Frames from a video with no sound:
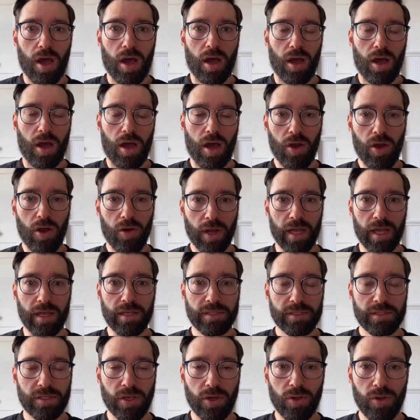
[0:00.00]
Okay,
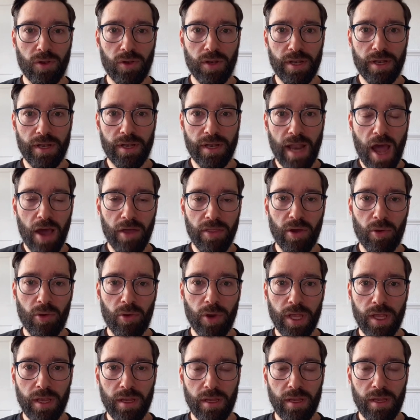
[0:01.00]
so now that
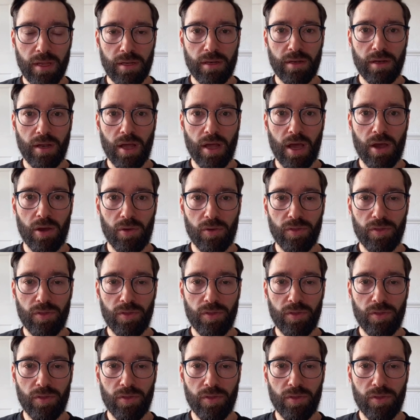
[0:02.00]
we know